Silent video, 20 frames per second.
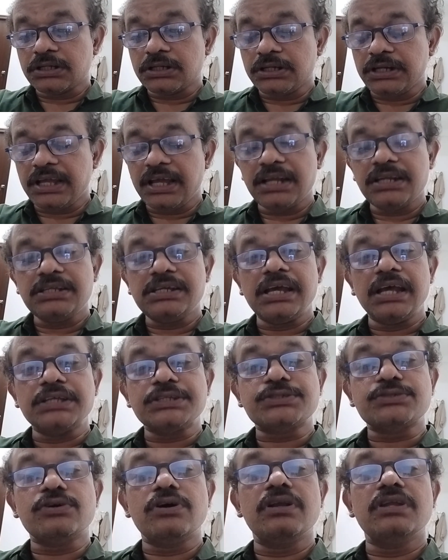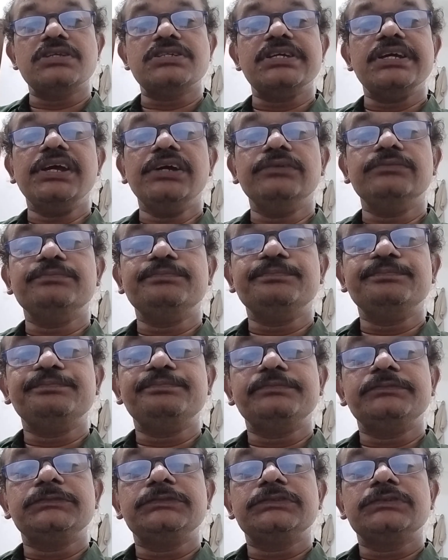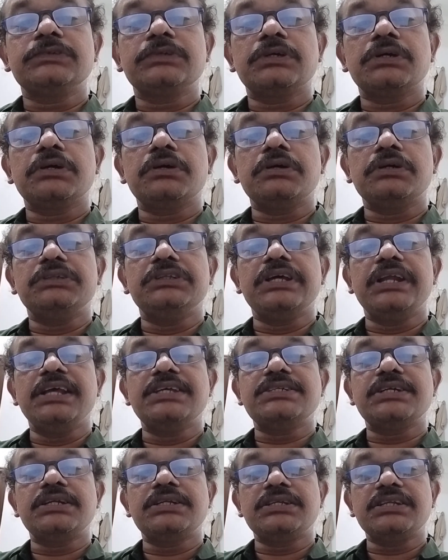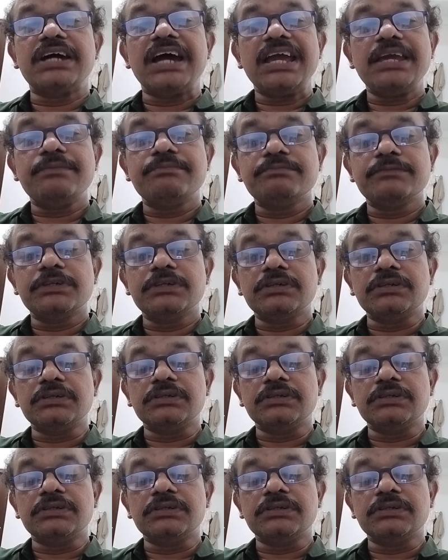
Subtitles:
DNA astrology. In the recent time,